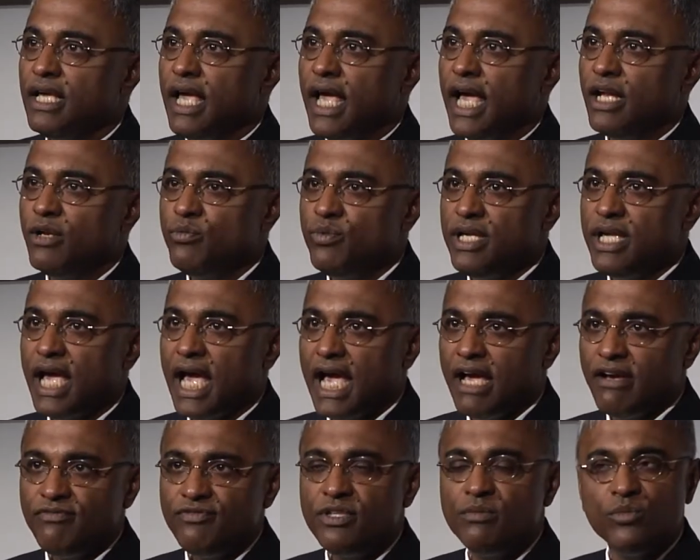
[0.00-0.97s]
And we
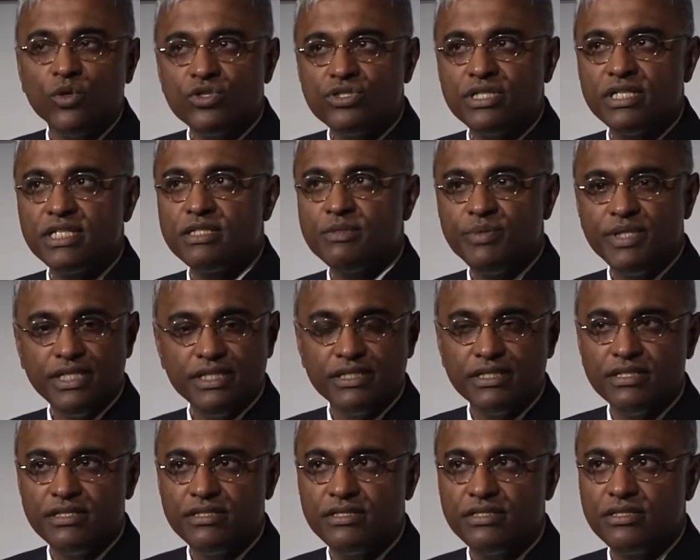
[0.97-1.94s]
have the most
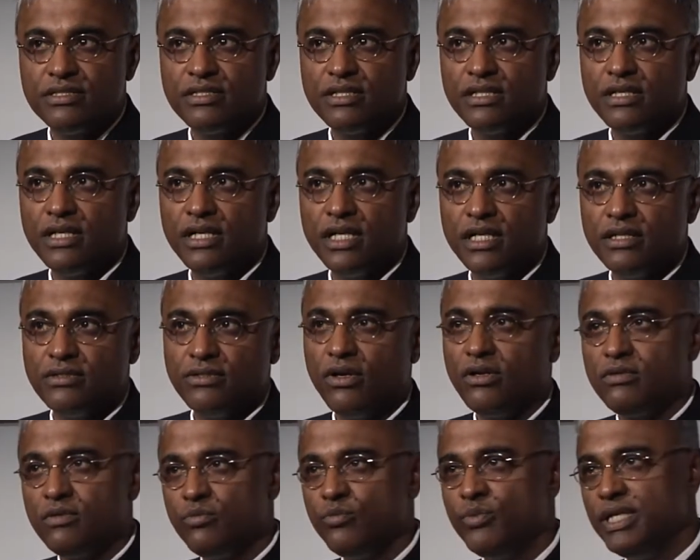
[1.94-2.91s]
experience,
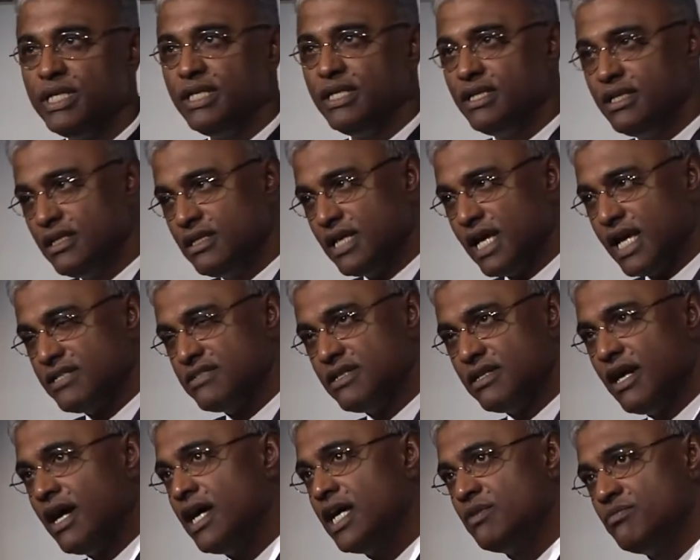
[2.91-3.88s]
not we as
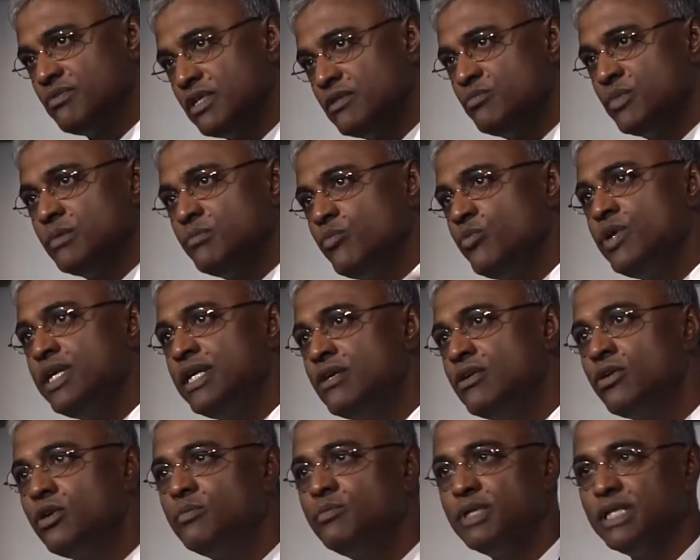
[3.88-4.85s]
in Iowa, but we
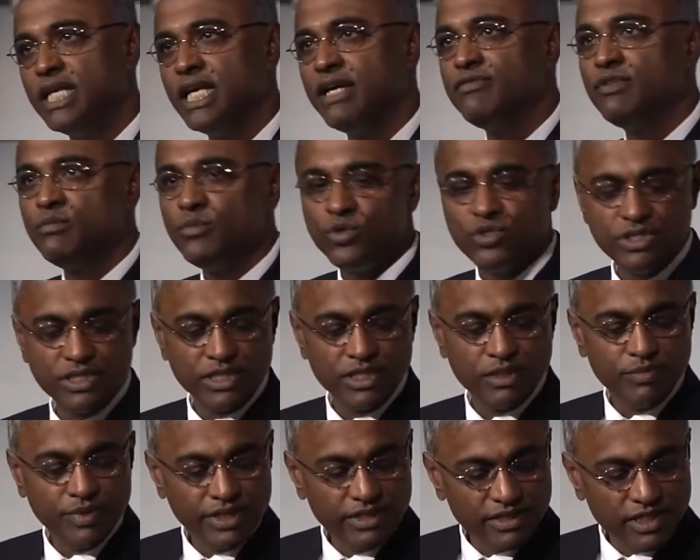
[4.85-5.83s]
globally have the most
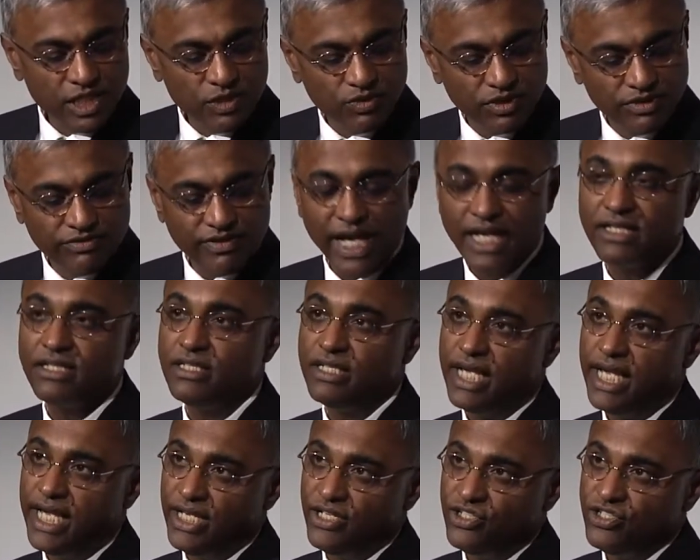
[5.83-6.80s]
experience with factor
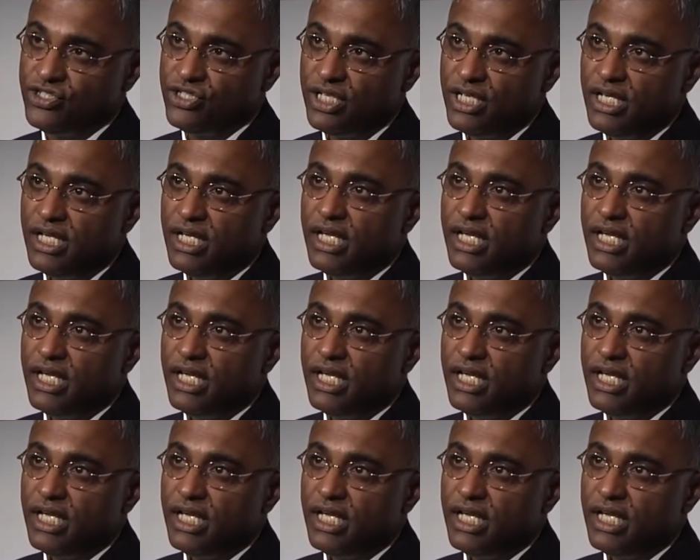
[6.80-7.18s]
H.